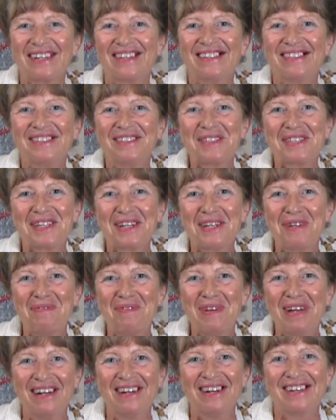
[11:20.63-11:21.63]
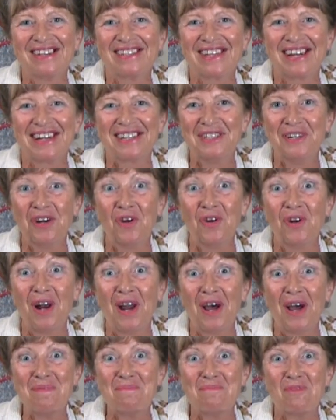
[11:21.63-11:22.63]
I suddenly realised I had an
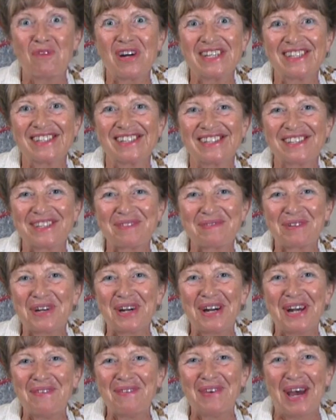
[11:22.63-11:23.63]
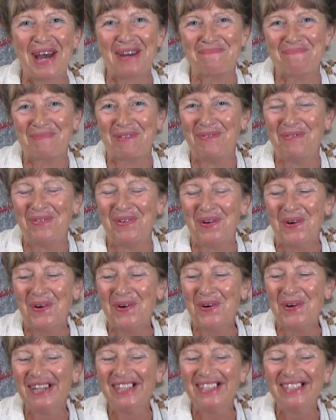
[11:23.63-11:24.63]
online presence, which I never had
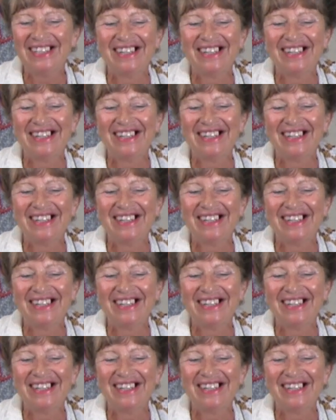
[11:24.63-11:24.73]
before.